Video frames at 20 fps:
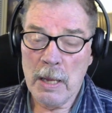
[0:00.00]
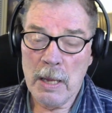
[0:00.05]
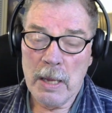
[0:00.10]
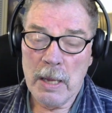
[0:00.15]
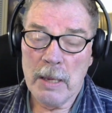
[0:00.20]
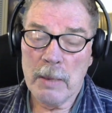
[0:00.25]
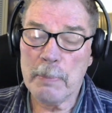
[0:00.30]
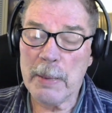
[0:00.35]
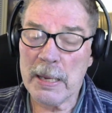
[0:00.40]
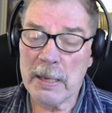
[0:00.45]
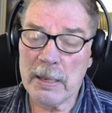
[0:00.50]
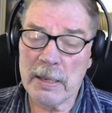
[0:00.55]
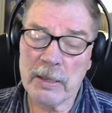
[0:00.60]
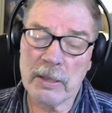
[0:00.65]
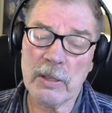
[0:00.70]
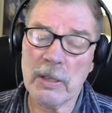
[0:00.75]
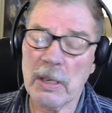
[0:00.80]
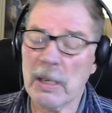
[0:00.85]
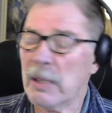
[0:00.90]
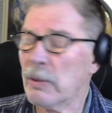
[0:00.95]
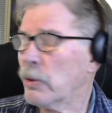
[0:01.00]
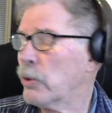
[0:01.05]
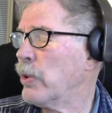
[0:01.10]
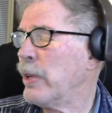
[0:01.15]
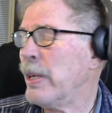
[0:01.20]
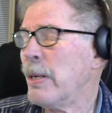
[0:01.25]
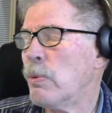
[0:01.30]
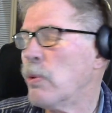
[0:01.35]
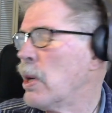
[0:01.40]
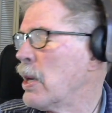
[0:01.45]

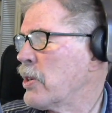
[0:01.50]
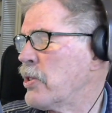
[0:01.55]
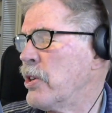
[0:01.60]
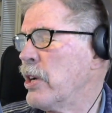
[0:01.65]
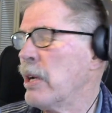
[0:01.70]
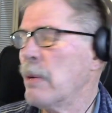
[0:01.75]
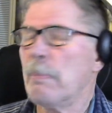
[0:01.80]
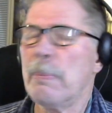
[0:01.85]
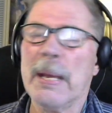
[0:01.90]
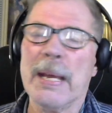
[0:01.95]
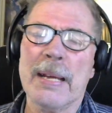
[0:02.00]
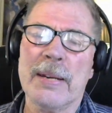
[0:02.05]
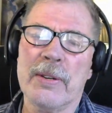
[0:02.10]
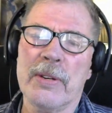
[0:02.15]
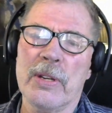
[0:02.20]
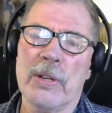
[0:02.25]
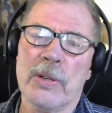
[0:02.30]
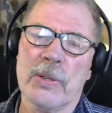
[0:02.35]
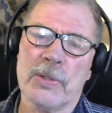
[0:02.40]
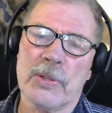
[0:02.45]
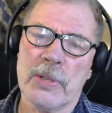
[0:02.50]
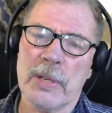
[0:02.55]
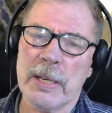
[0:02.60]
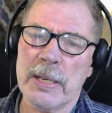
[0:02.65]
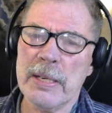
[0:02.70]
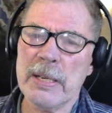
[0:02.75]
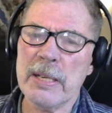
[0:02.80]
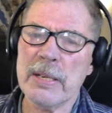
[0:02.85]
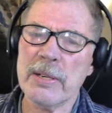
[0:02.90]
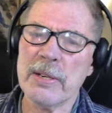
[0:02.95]
Greenwashing, bad news. I
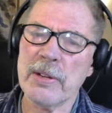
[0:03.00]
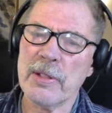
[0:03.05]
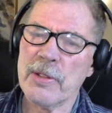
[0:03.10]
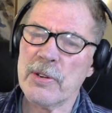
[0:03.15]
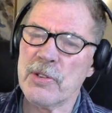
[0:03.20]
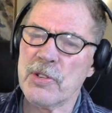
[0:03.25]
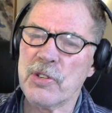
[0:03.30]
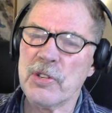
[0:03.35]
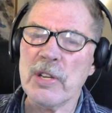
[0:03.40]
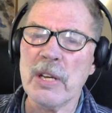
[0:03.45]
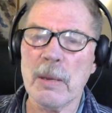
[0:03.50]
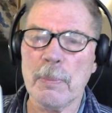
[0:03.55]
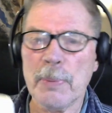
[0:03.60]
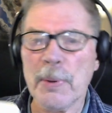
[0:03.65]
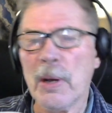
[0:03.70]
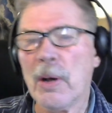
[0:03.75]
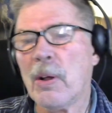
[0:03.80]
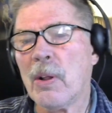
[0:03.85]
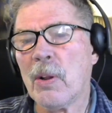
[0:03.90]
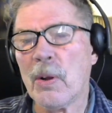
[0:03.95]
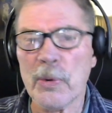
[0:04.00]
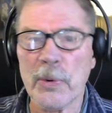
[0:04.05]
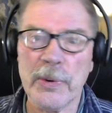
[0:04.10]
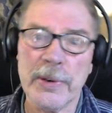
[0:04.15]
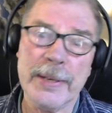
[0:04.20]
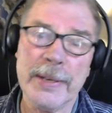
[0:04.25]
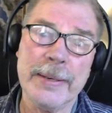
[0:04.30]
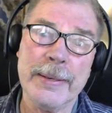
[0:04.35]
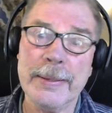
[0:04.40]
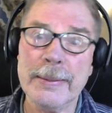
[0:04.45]
need another sip
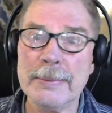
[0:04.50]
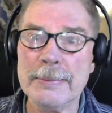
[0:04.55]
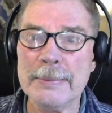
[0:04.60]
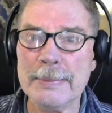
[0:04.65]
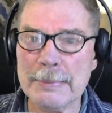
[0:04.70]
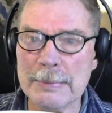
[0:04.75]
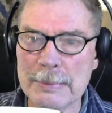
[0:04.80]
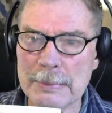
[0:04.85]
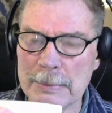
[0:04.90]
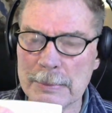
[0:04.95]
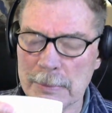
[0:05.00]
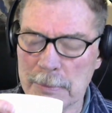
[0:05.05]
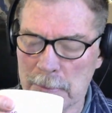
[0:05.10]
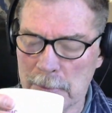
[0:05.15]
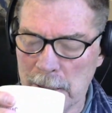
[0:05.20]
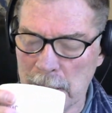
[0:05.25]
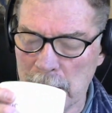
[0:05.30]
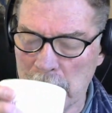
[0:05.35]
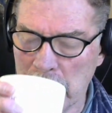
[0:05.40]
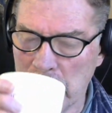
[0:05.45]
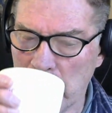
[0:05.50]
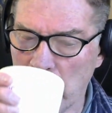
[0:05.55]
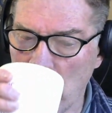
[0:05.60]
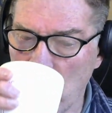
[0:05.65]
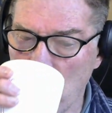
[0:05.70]
already. Oh, God.